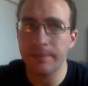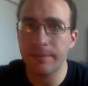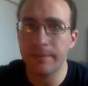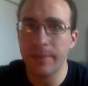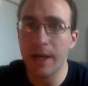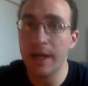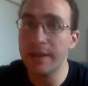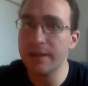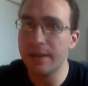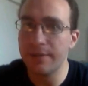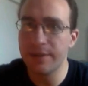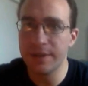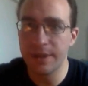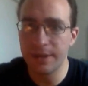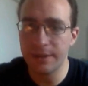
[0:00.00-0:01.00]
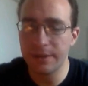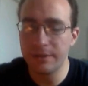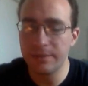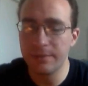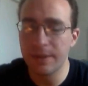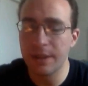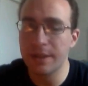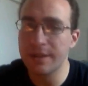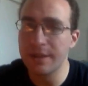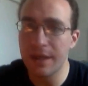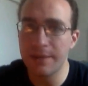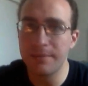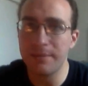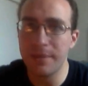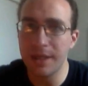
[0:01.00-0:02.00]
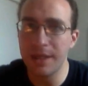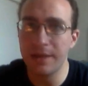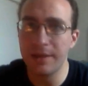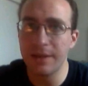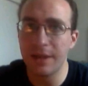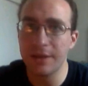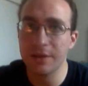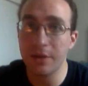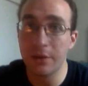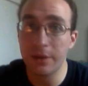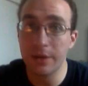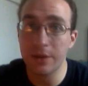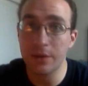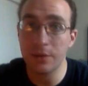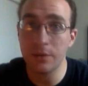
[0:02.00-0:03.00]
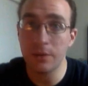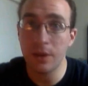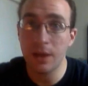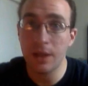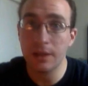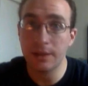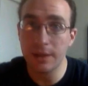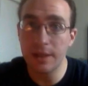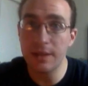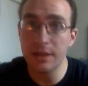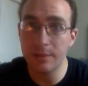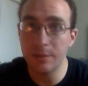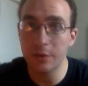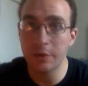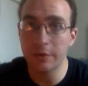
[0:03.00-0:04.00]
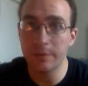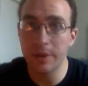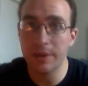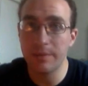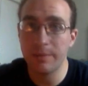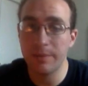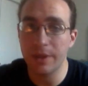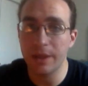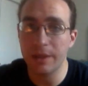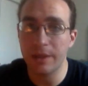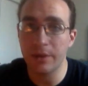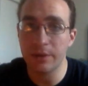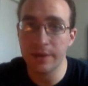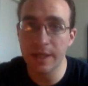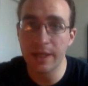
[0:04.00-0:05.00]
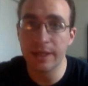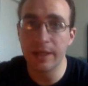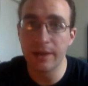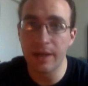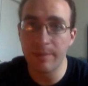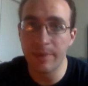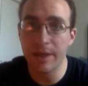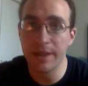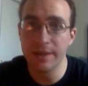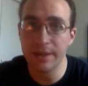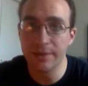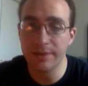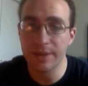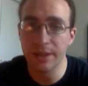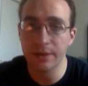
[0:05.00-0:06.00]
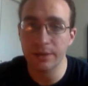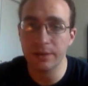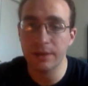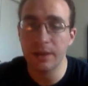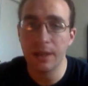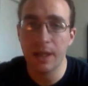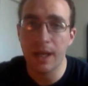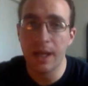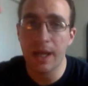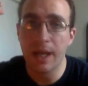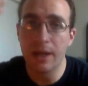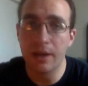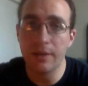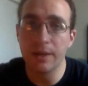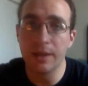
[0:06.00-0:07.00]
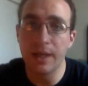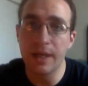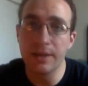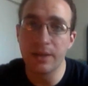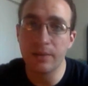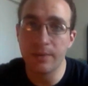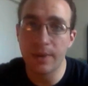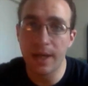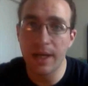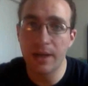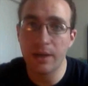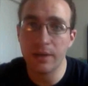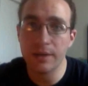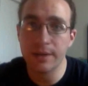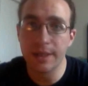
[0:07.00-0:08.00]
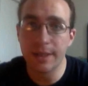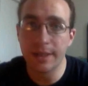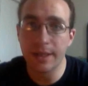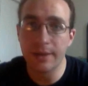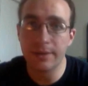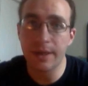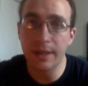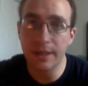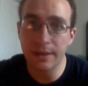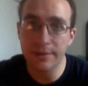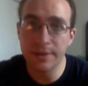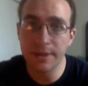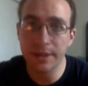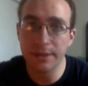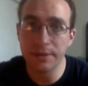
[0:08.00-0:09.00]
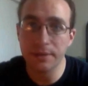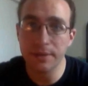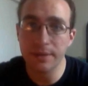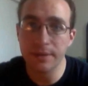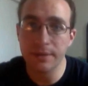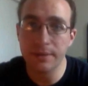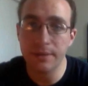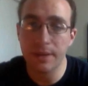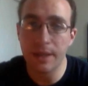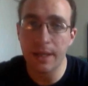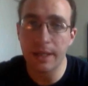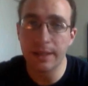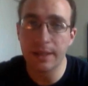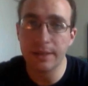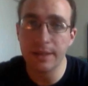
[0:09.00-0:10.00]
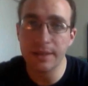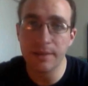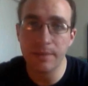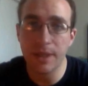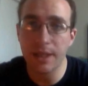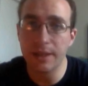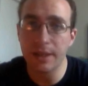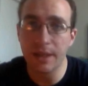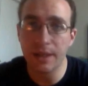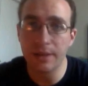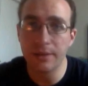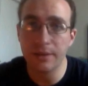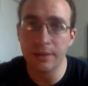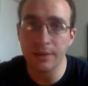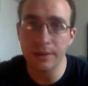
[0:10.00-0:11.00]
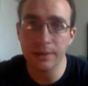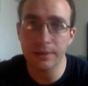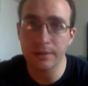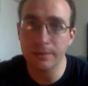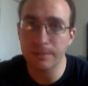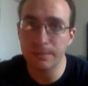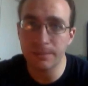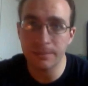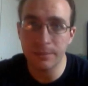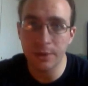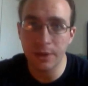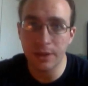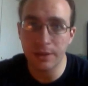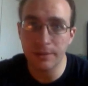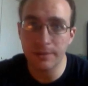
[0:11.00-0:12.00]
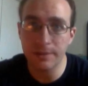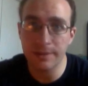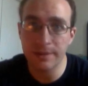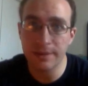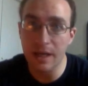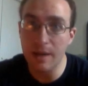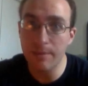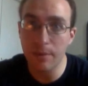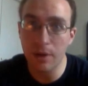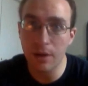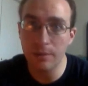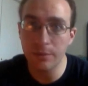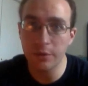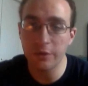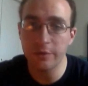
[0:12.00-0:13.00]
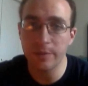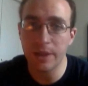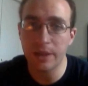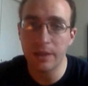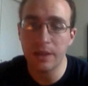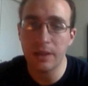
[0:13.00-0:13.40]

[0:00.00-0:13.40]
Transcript: positive signal. That does not mean that it's going to lead to movement, but they're sending out a positive signal. And all the guys in red are sending out negative signals, and that doesn't mean that they're going to stop all movement